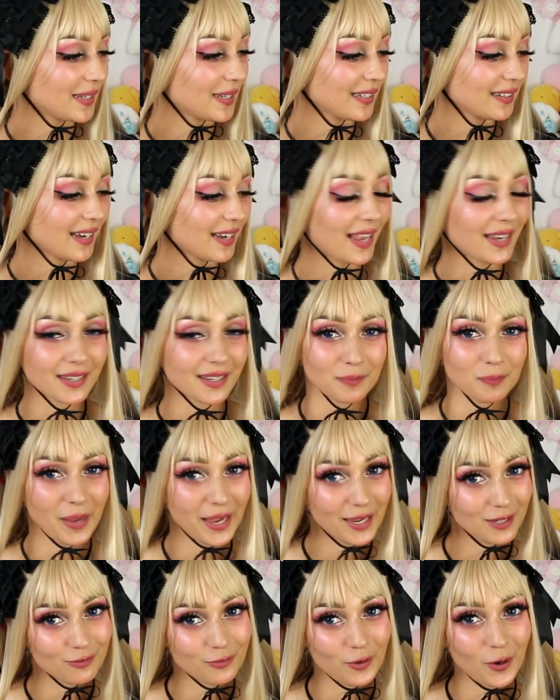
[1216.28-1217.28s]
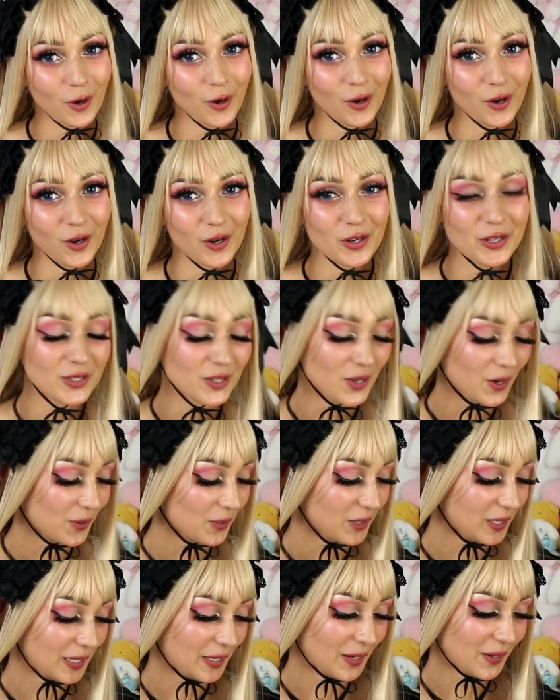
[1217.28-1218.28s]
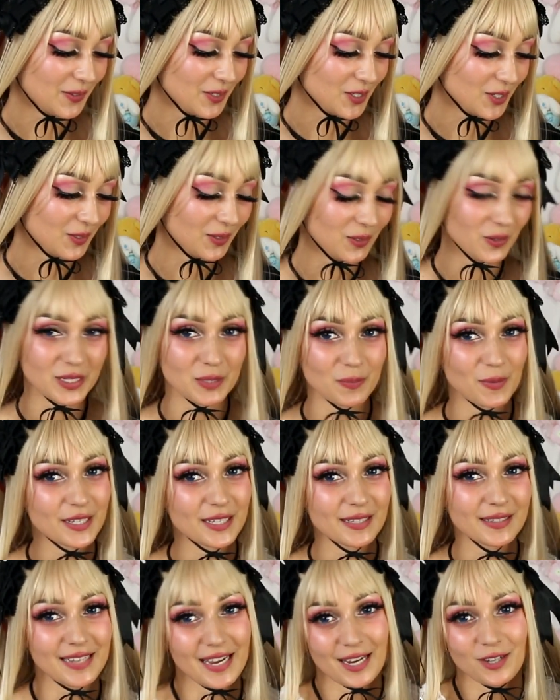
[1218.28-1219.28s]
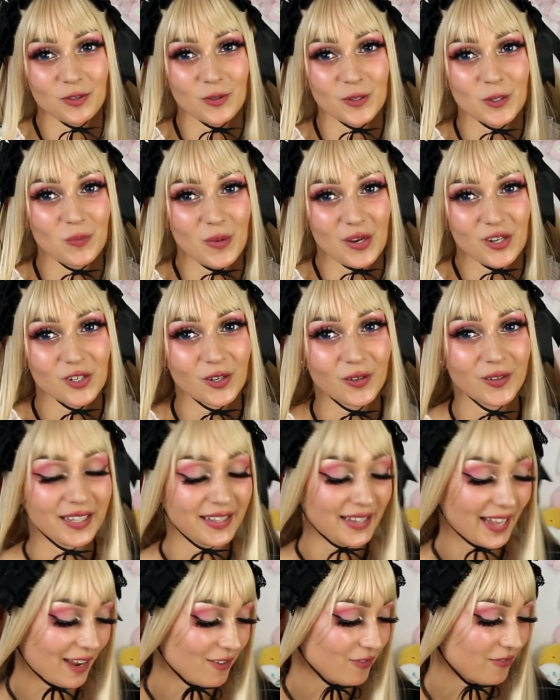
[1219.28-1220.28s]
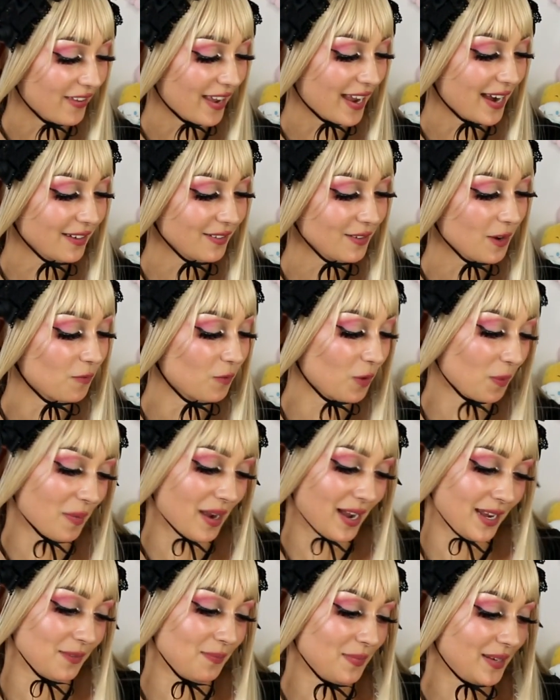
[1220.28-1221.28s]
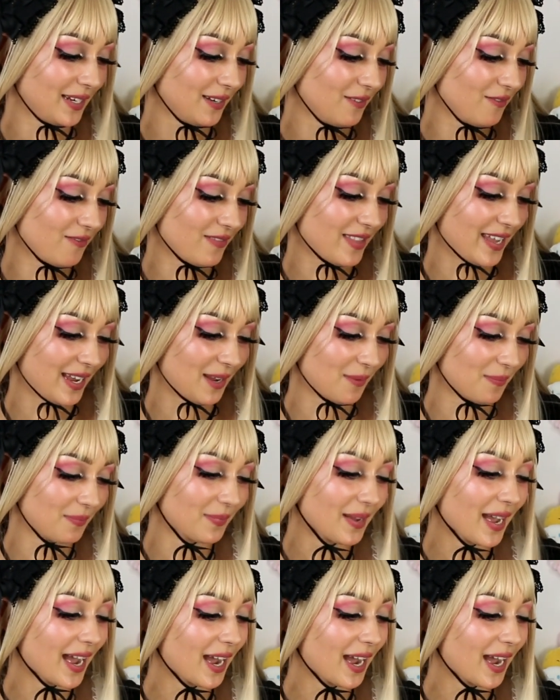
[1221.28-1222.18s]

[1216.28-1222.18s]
me like pay for her so you know she'll always be extra special in that fact and remind me of them.